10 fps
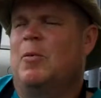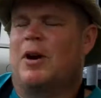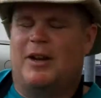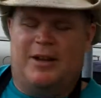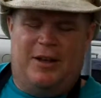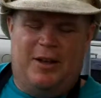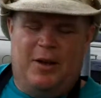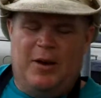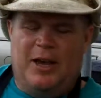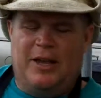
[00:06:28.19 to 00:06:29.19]
We're gonna.
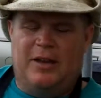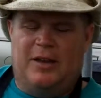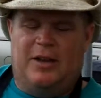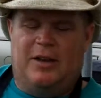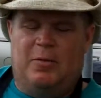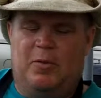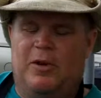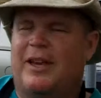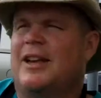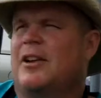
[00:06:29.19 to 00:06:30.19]

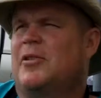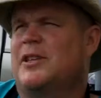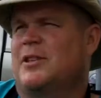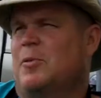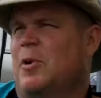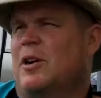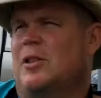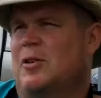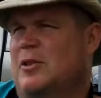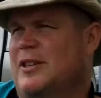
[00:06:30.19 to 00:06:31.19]
We'll increase the workload,